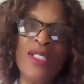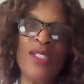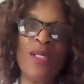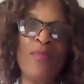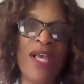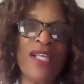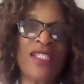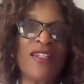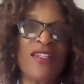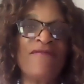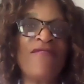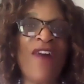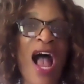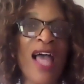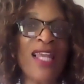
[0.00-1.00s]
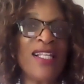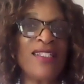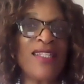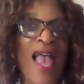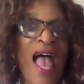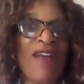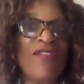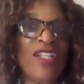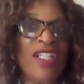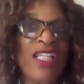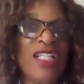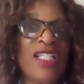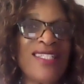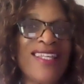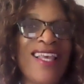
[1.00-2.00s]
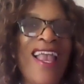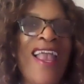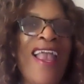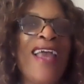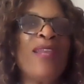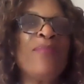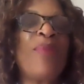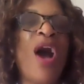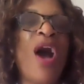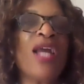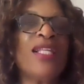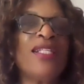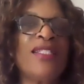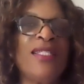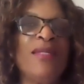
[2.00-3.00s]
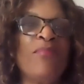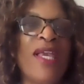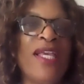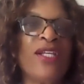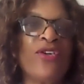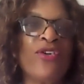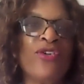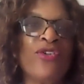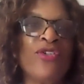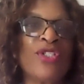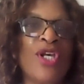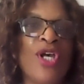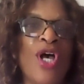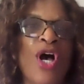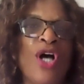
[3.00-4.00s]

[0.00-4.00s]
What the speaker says: domestic violence advocates, and policymakers,